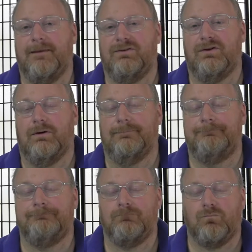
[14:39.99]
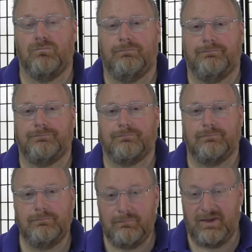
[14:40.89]
So
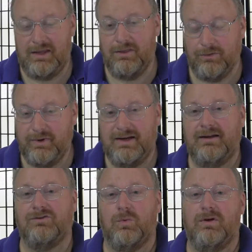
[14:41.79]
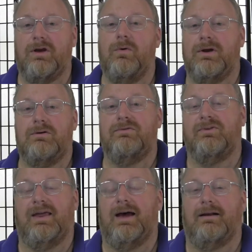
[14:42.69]
in 3D it's worth going
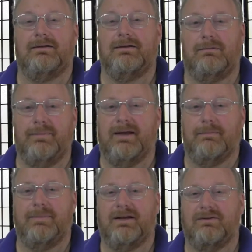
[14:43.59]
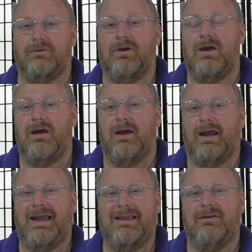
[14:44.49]
over that a little bit, because
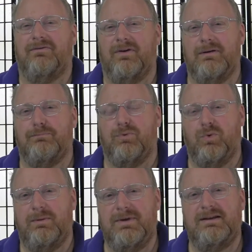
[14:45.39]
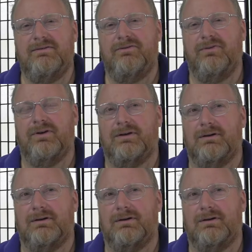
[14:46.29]
in the very primitive